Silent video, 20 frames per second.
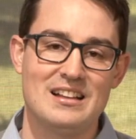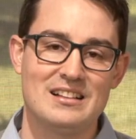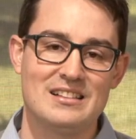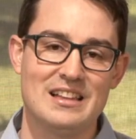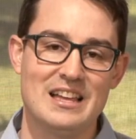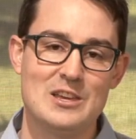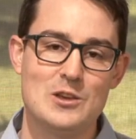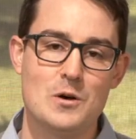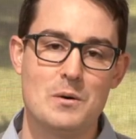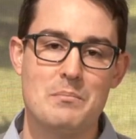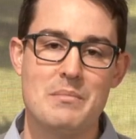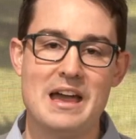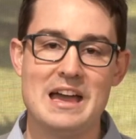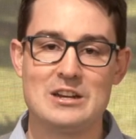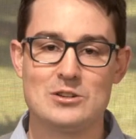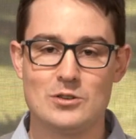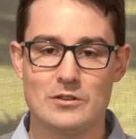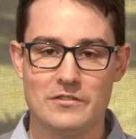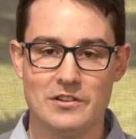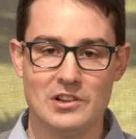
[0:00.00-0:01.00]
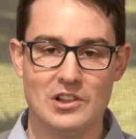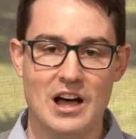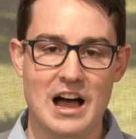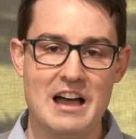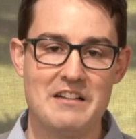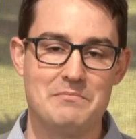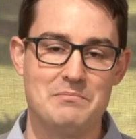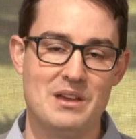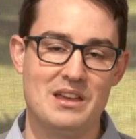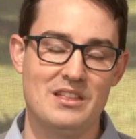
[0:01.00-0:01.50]
Let your mantra for
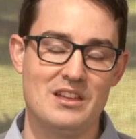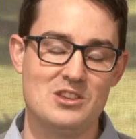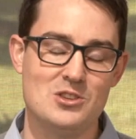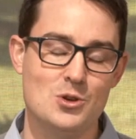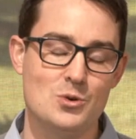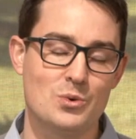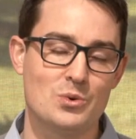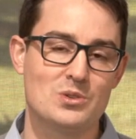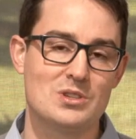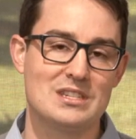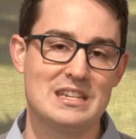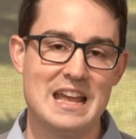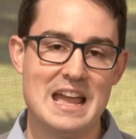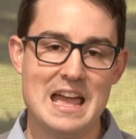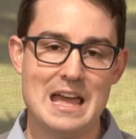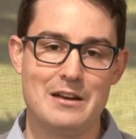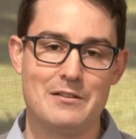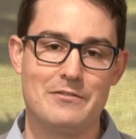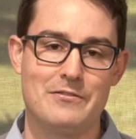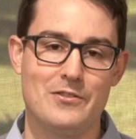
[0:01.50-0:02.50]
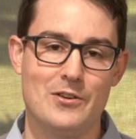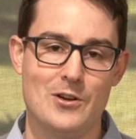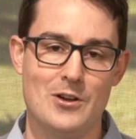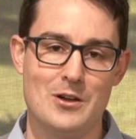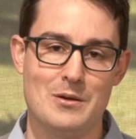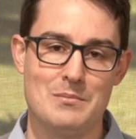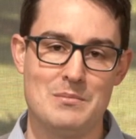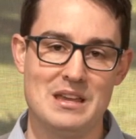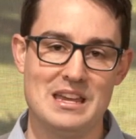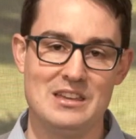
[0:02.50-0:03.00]
life be that you will stand
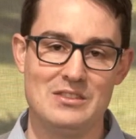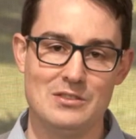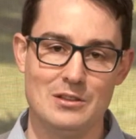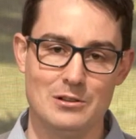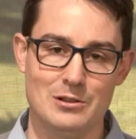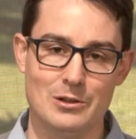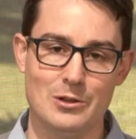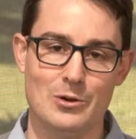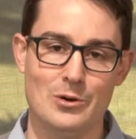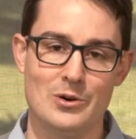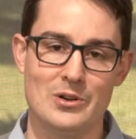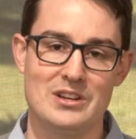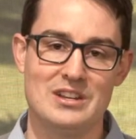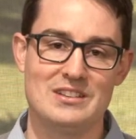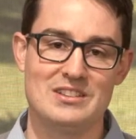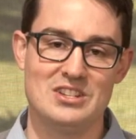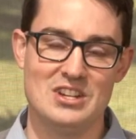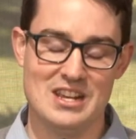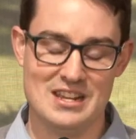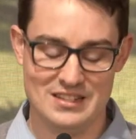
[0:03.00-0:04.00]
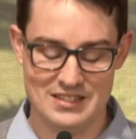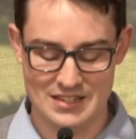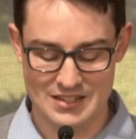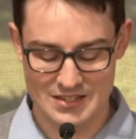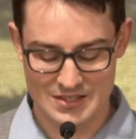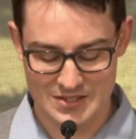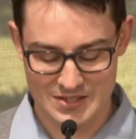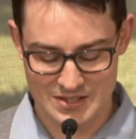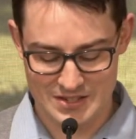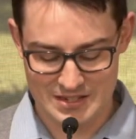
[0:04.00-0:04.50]
firm in the Lord
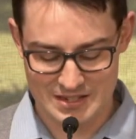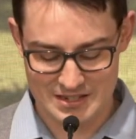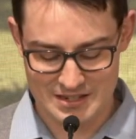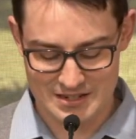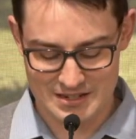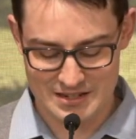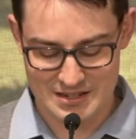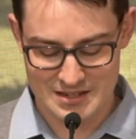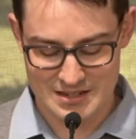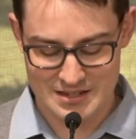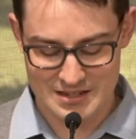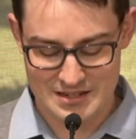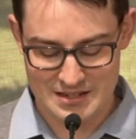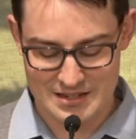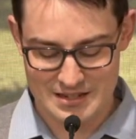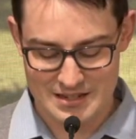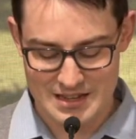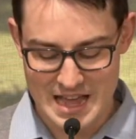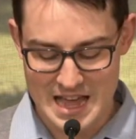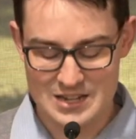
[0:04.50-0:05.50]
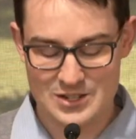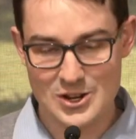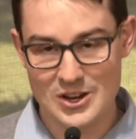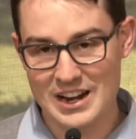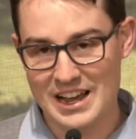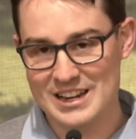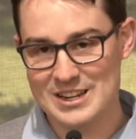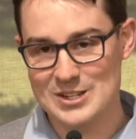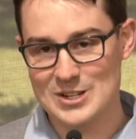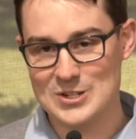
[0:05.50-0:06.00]
Jesus. And don't
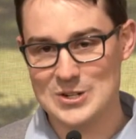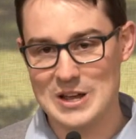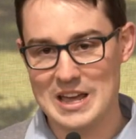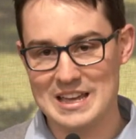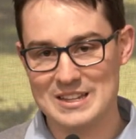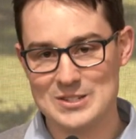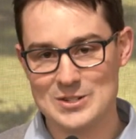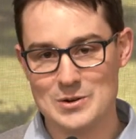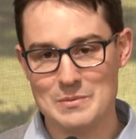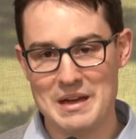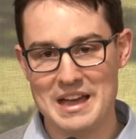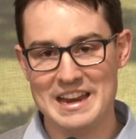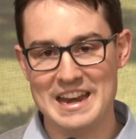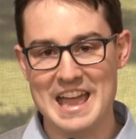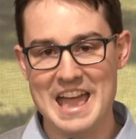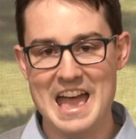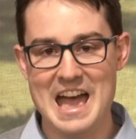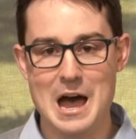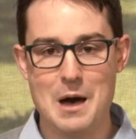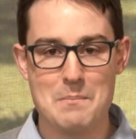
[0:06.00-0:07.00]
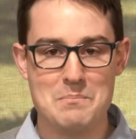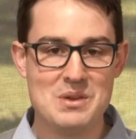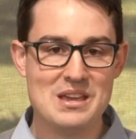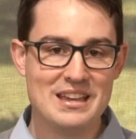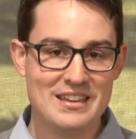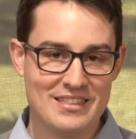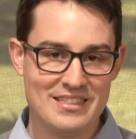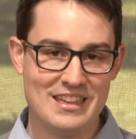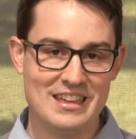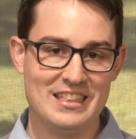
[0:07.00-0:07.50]
underestimate how big
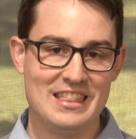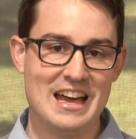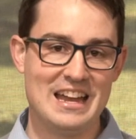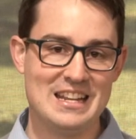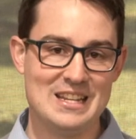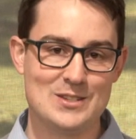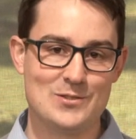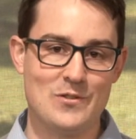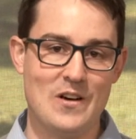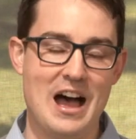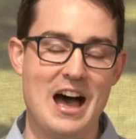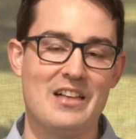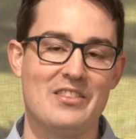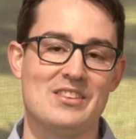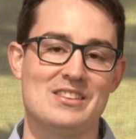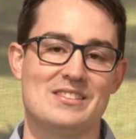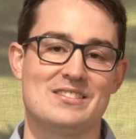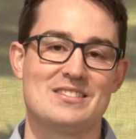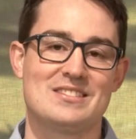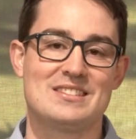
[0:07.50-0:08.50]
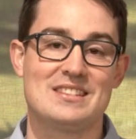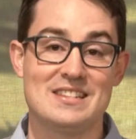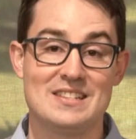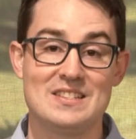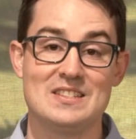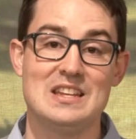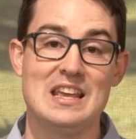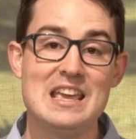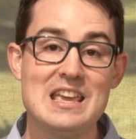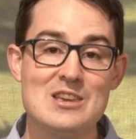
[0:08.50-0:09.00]
a thing that is for others to
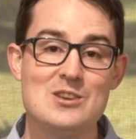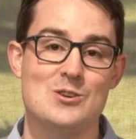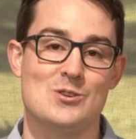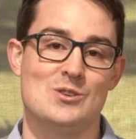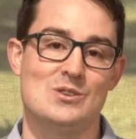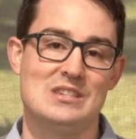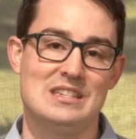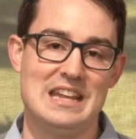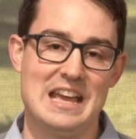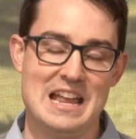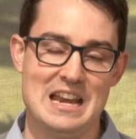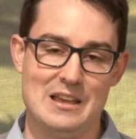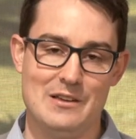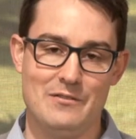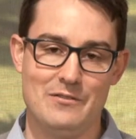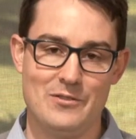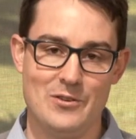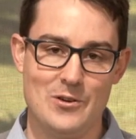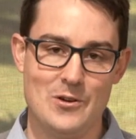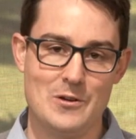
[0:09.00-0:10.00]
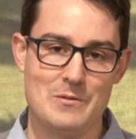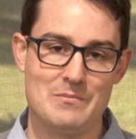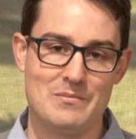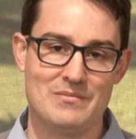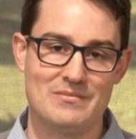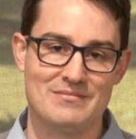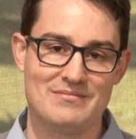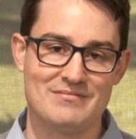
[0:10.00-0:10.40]
see you standing firm.